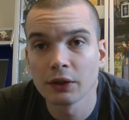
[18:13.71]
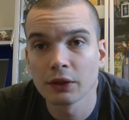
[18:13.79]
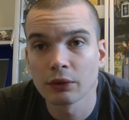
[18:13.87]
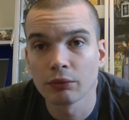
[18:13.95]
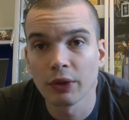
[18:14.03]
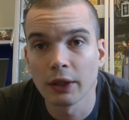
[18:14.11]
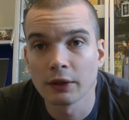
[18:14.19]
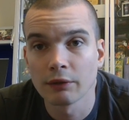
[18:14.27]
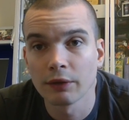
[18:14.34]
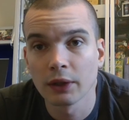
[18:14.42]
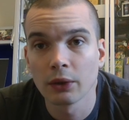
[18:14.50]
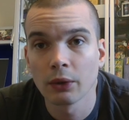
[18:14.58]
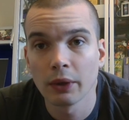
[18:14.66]
Just a
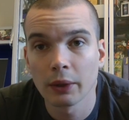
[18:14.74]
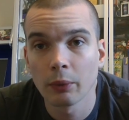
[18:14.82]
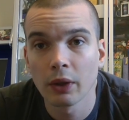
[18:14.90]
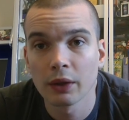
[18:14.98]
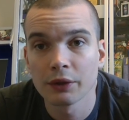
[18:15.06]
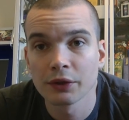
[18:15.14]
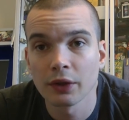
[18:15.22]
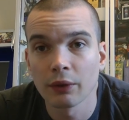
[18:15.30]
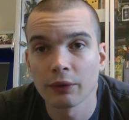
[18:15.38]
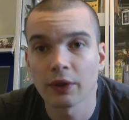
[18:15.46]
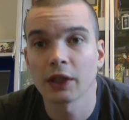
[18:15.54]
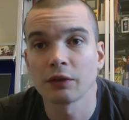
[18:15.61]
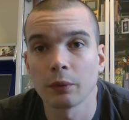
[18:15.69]
relatively quick one. So thanks